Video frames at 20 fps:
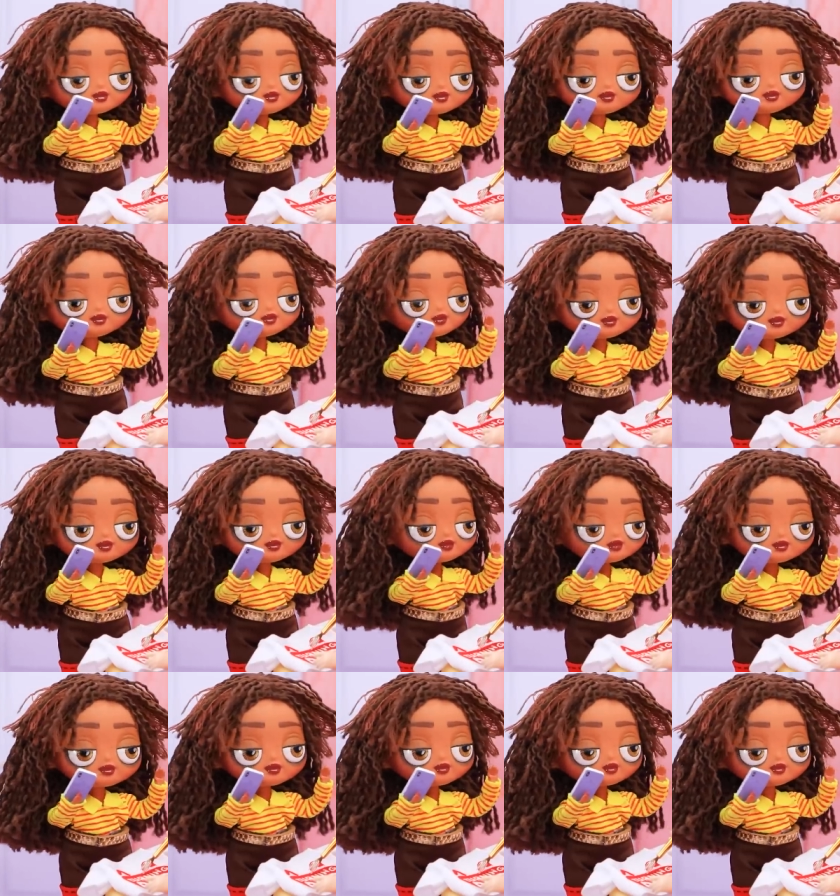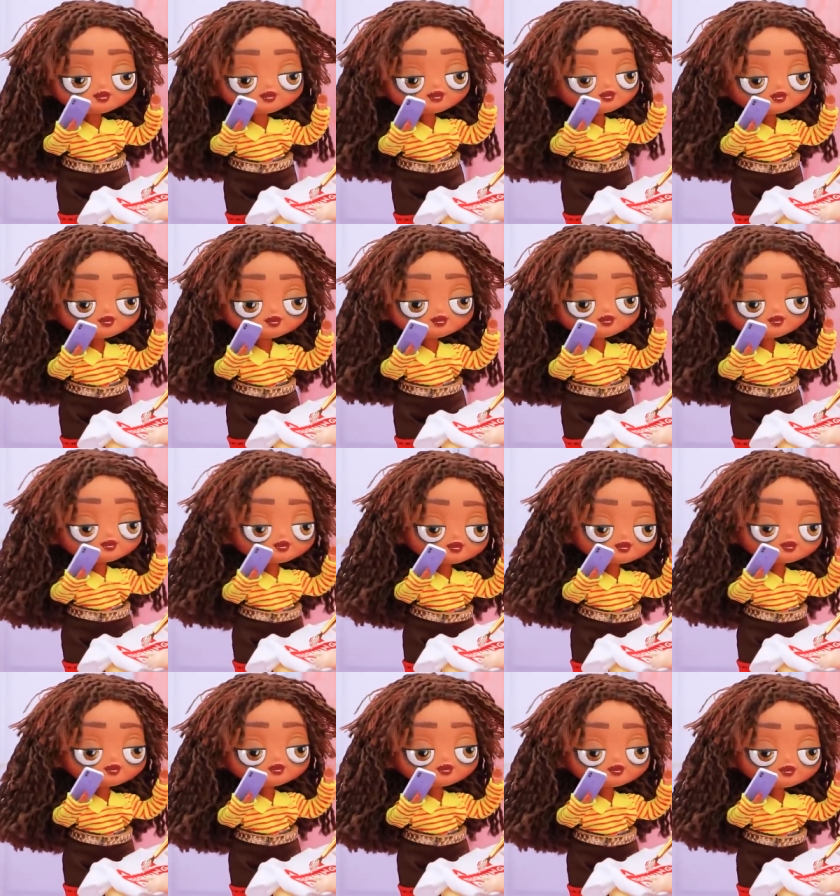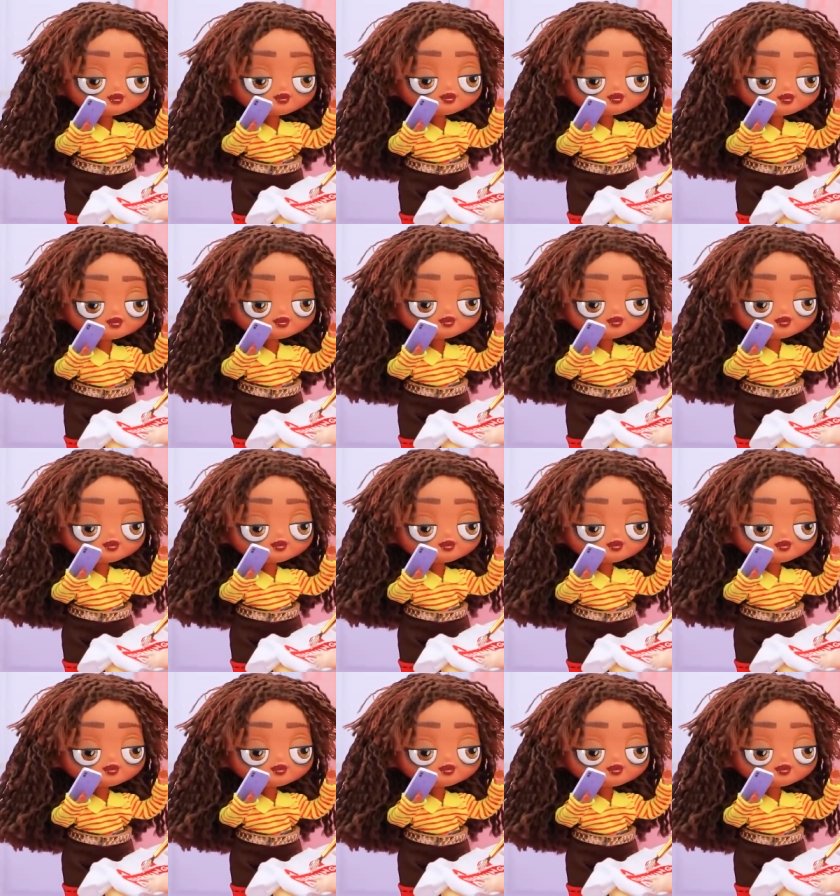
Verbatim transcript: This is gonna blow up on TikTok!